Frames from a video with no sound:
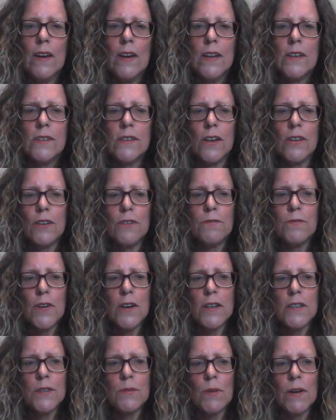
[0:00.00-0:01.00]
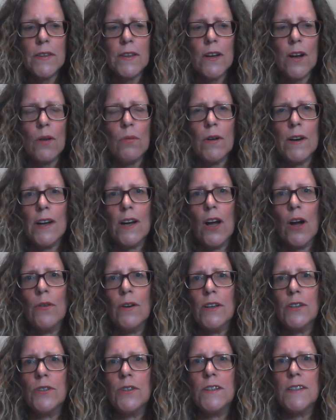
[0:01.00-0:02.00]
So, the first one that I want to go
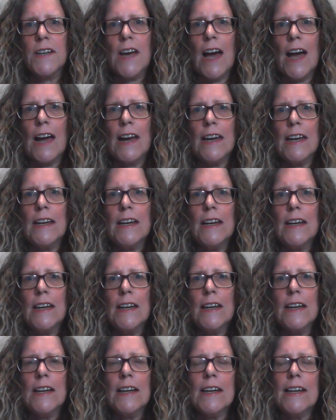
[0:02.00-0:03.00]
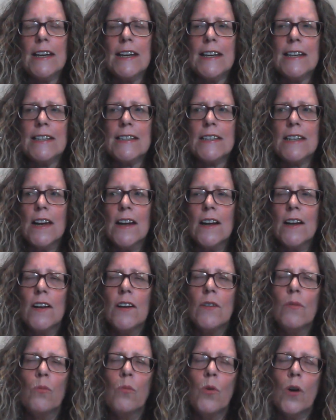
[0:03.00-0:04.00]
into today is
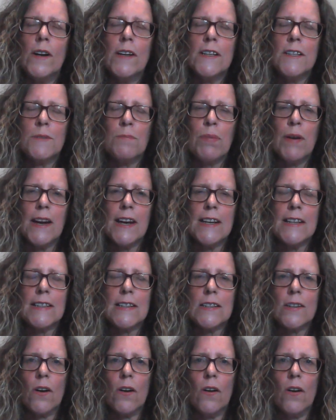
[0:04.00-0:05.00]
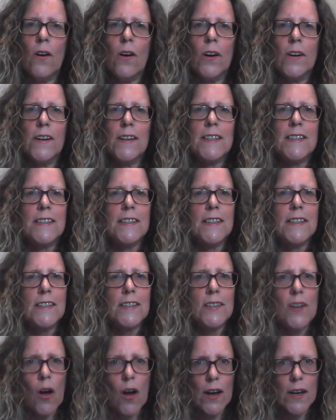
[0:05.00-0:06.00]
what is peace on a
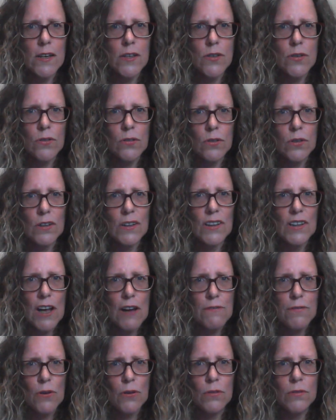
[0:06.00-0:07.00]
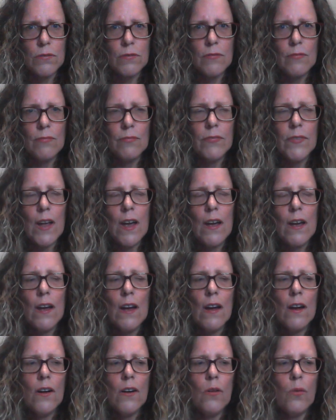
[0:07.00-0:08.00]
societal level.
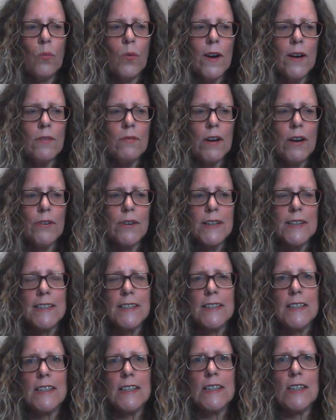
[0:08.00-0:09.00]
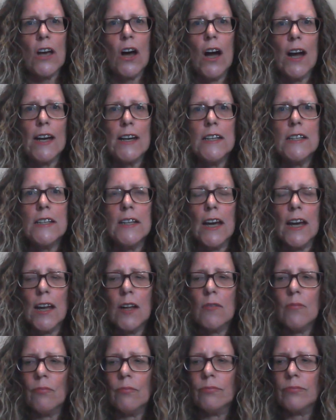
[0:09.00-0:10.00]
When we're in
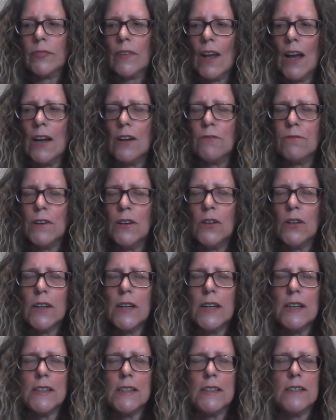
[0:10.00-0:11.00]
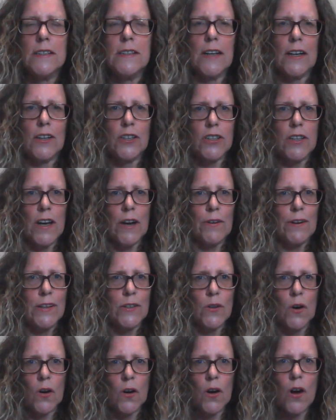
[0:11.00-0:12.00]
society, and if we look at
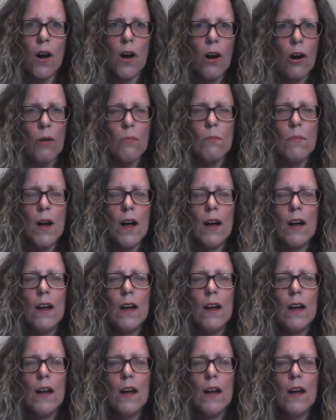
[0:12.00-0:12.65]
dictionary.com,